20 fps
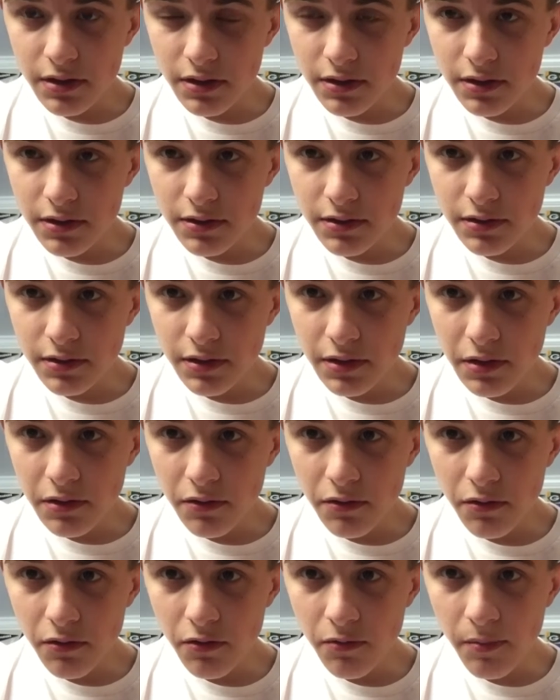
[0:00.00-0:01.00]
because it's like a
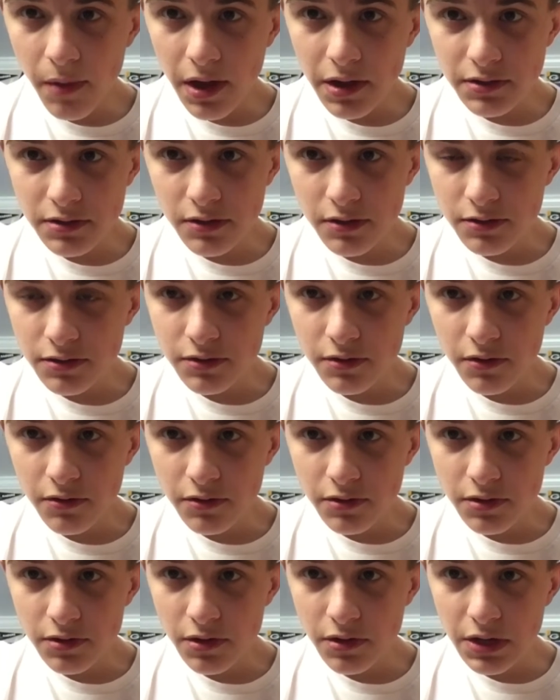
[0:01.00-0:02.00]
whole montage, and
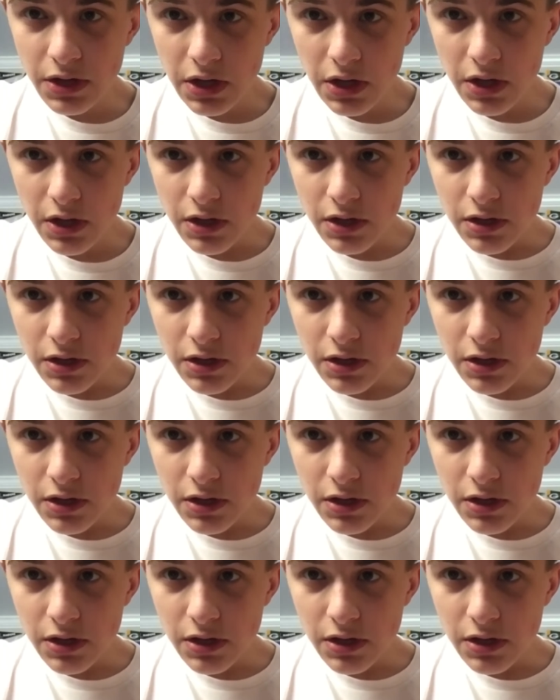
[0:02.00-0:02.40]
all of a sudden